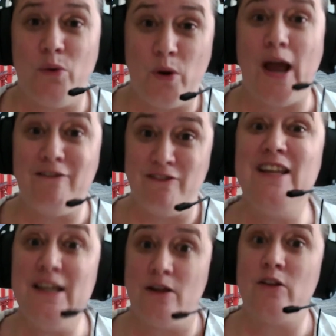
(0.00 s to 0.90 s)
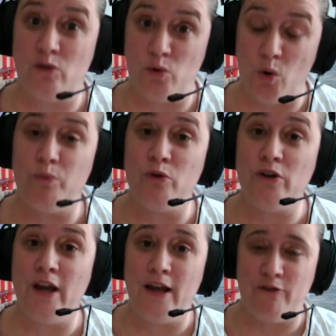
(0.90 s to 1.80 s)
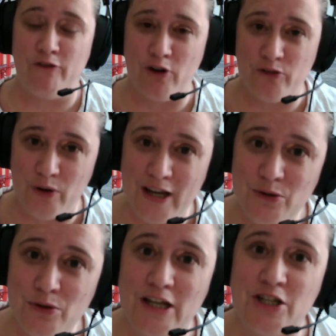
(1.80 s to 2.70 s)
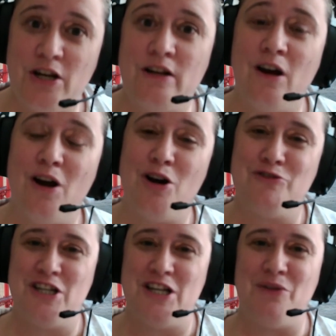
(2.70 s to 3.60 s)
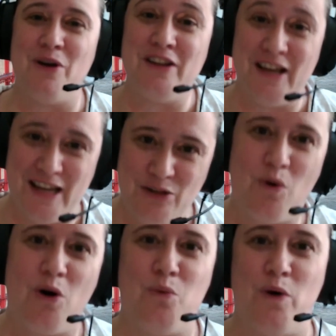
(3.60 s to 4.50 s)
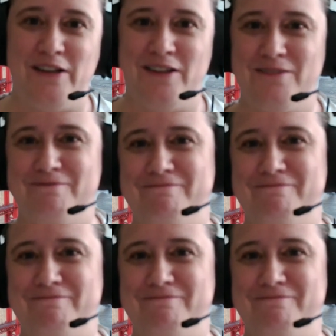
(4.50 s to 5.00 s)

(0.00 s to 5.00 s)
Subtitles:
we have need your book for the education of children in worldwide.